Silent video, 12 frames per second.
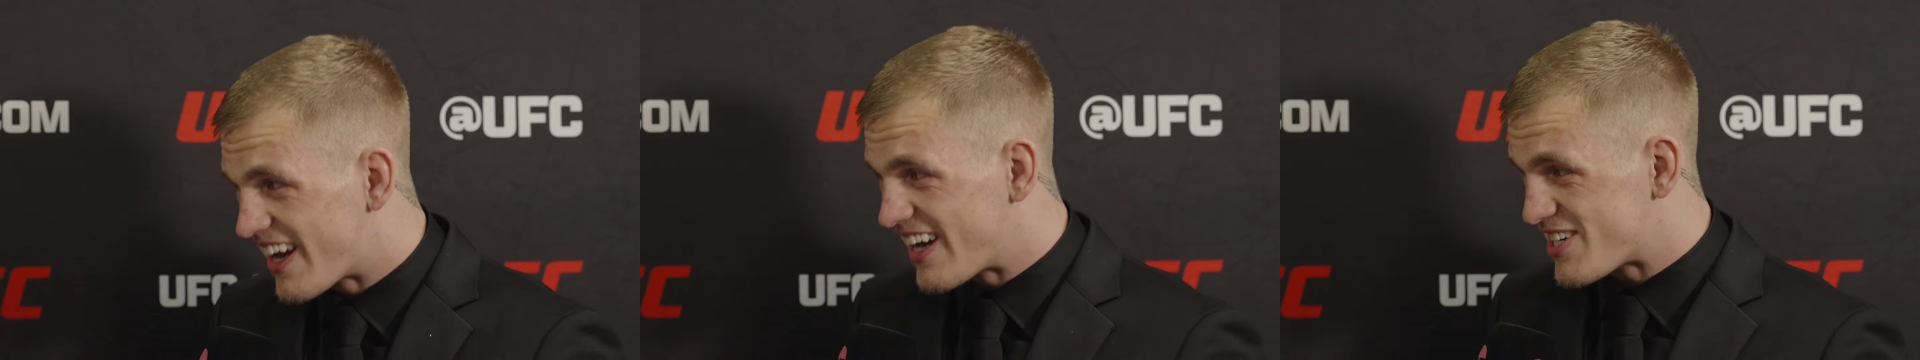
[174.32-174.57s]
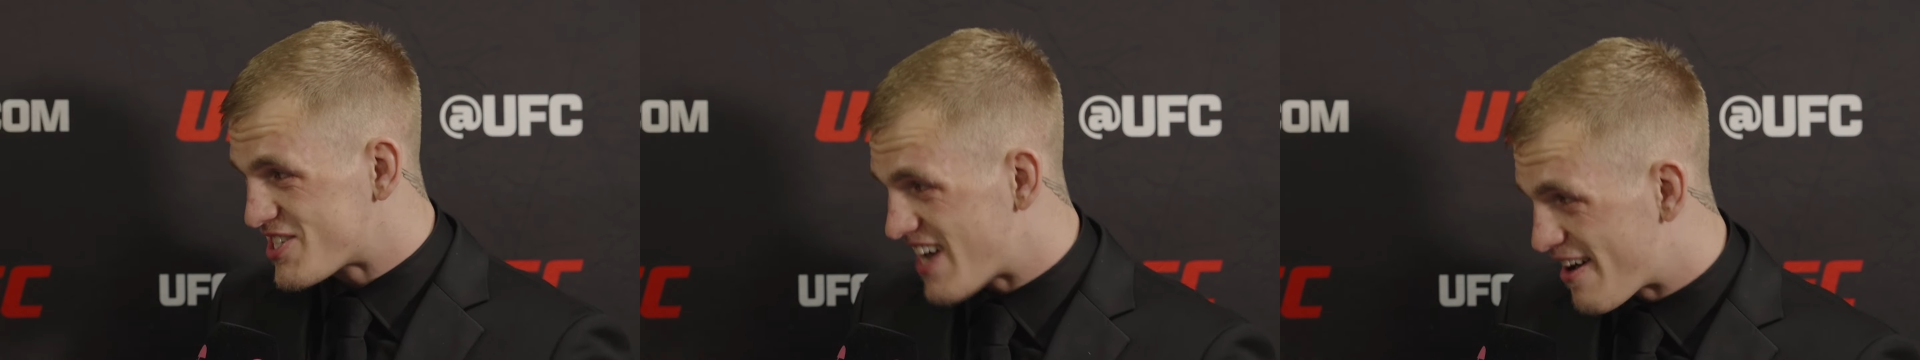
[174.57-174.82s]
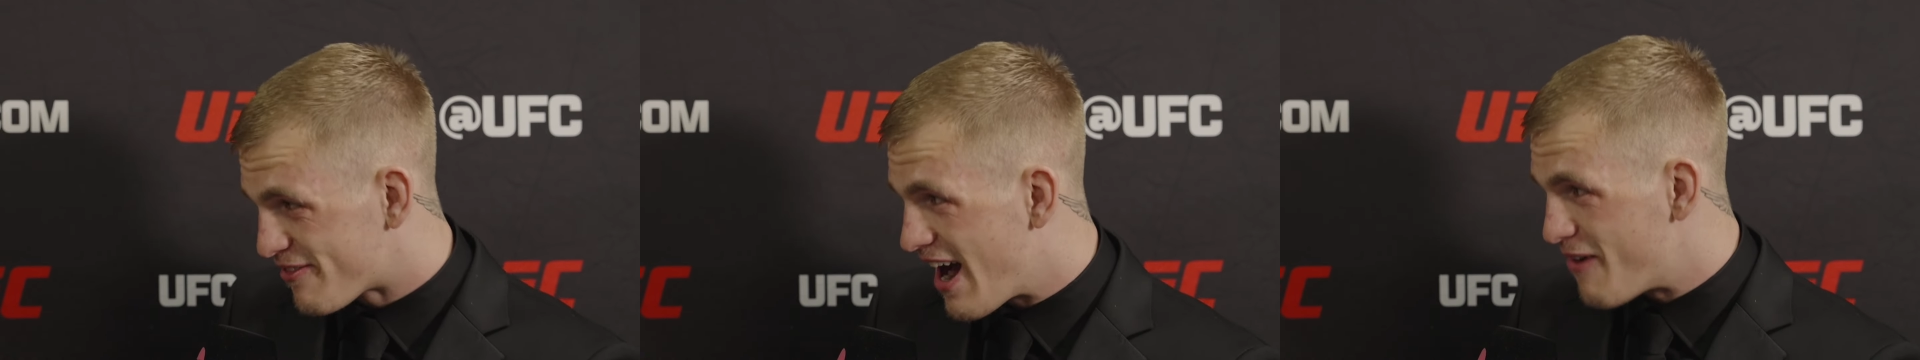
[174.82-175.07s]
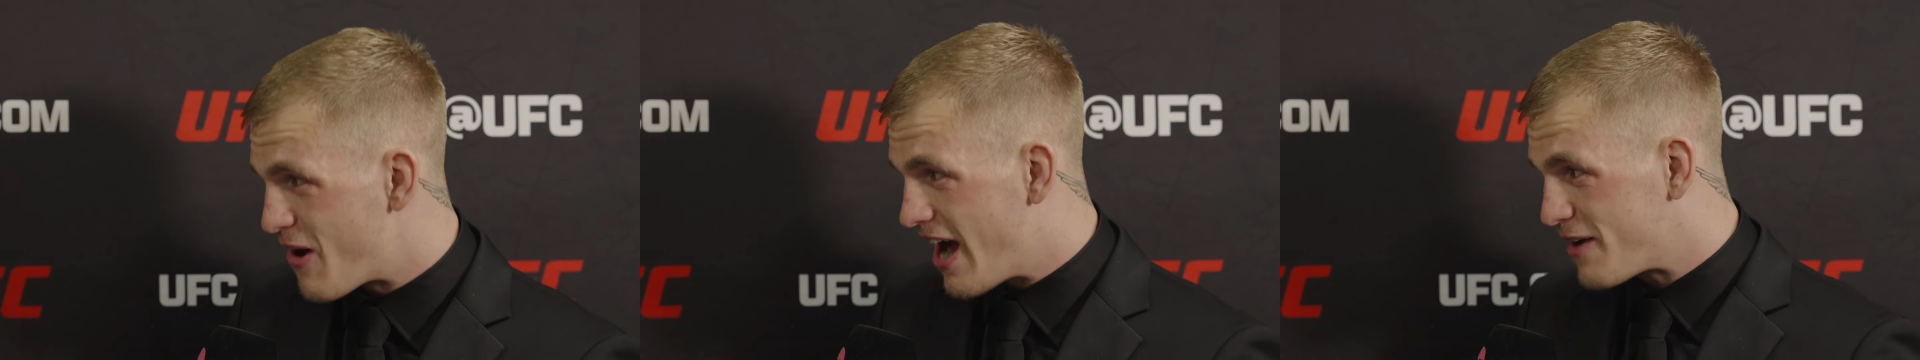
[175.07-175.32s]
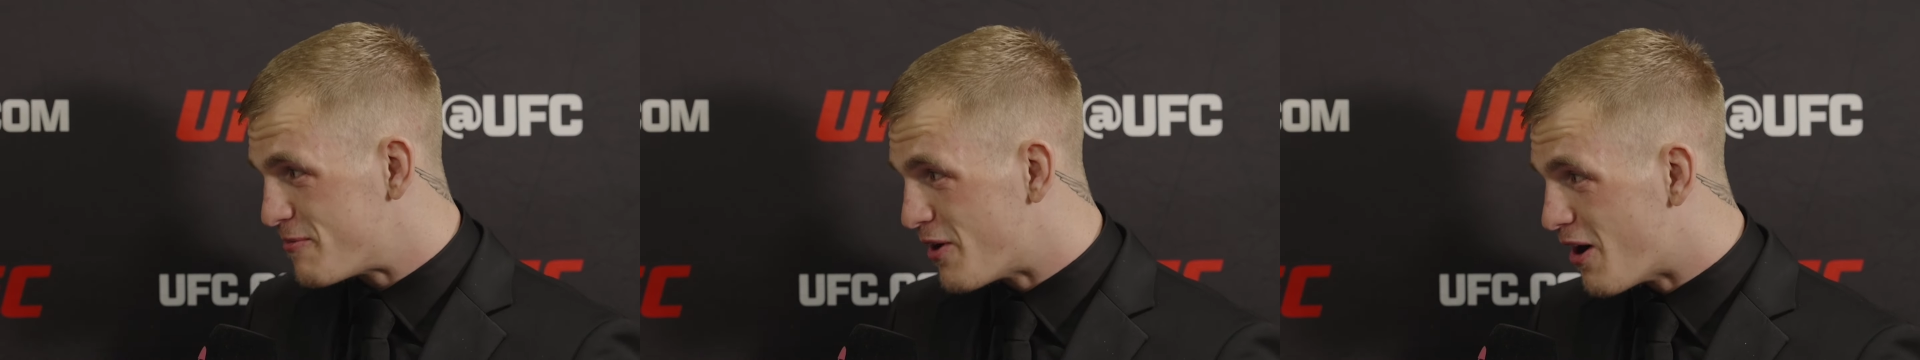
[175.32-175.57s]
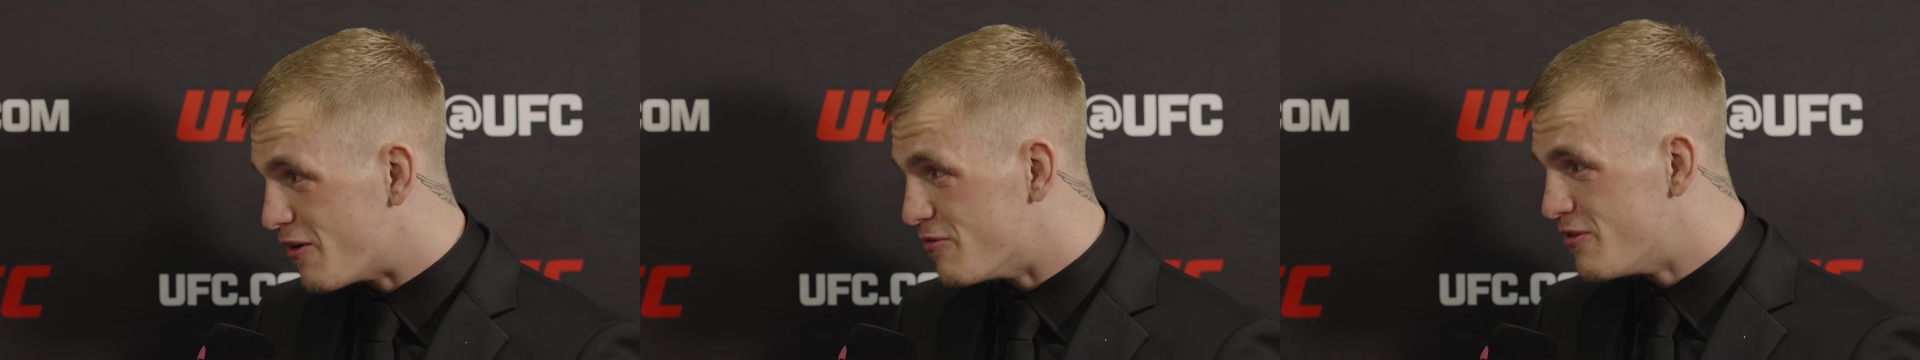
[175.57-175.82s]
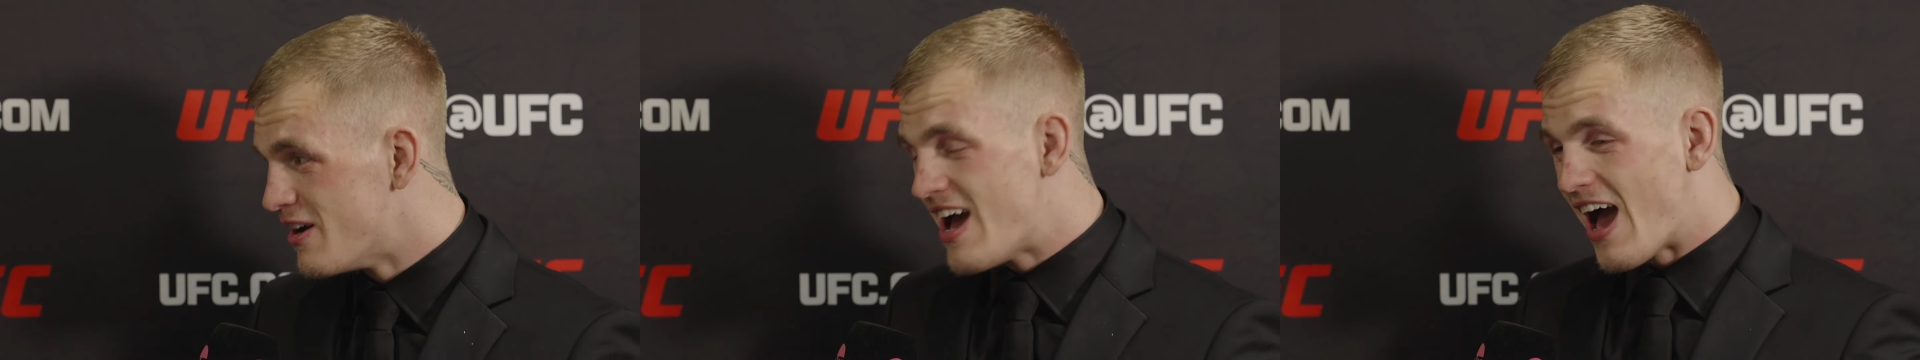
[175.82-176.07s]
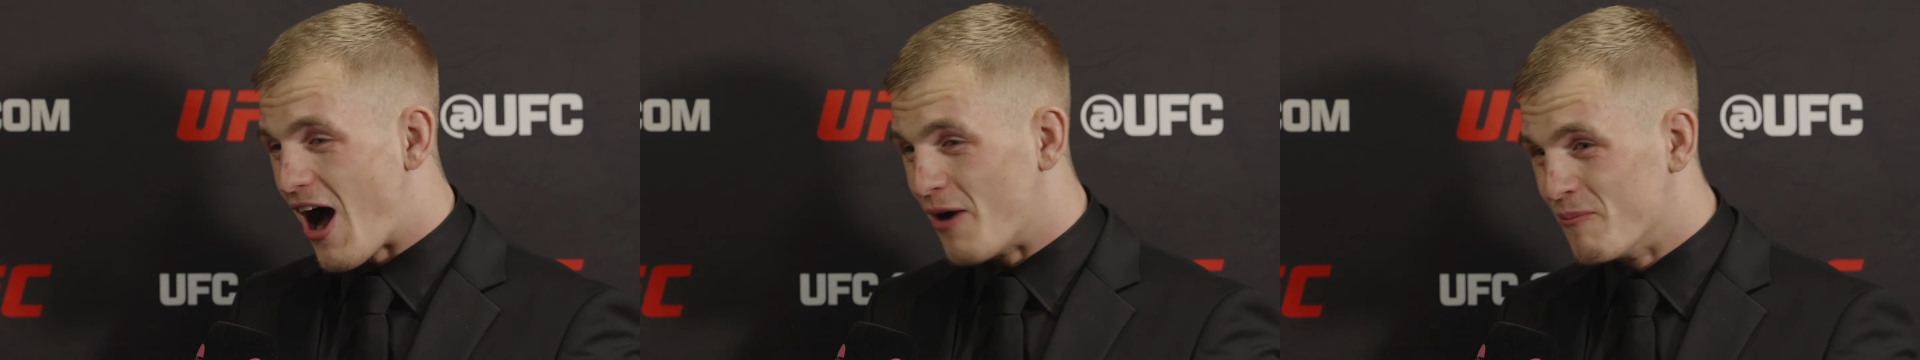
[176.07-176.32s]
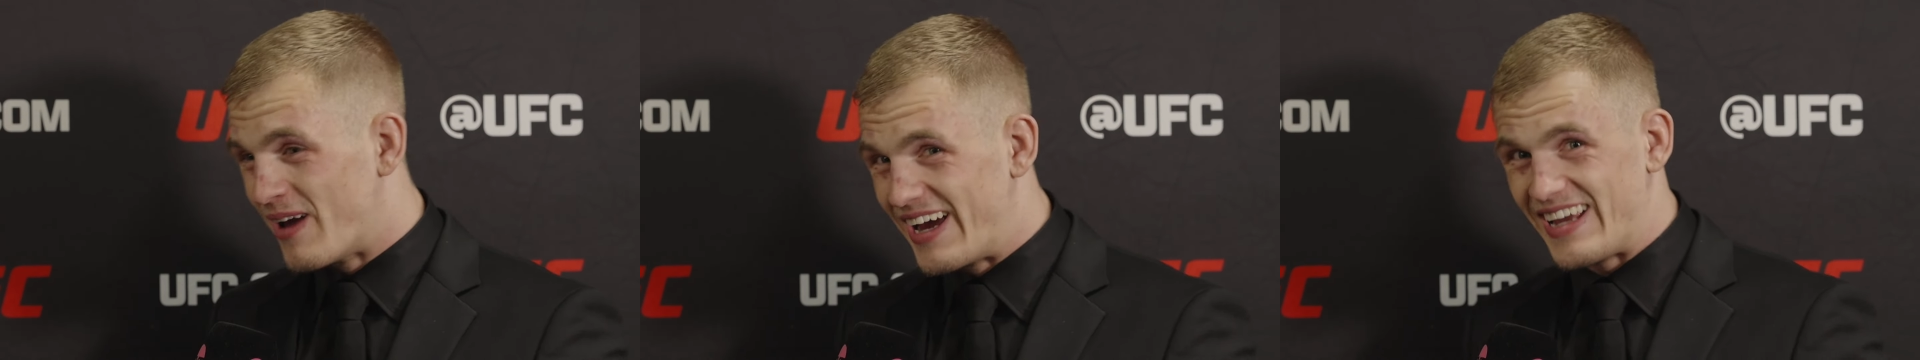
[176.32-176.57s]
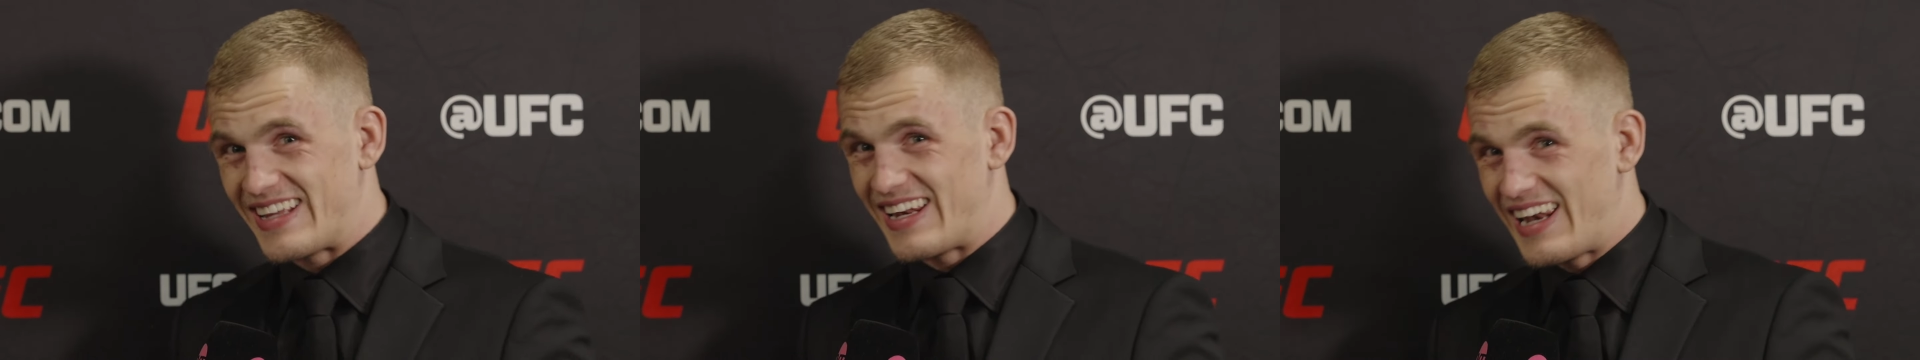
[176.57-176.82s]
like a Shavkat Rakhmonov, I'm like,